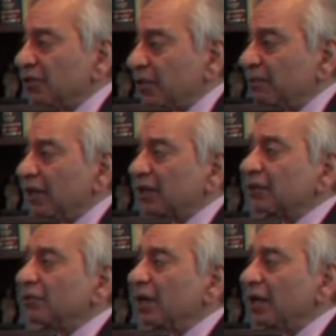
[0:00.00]
is
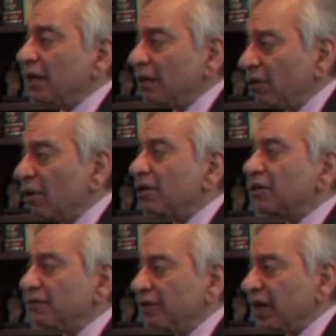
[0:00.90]
subject to a lot
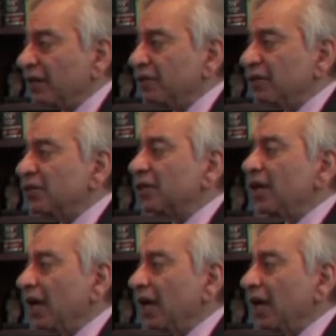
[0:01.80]
of drivers,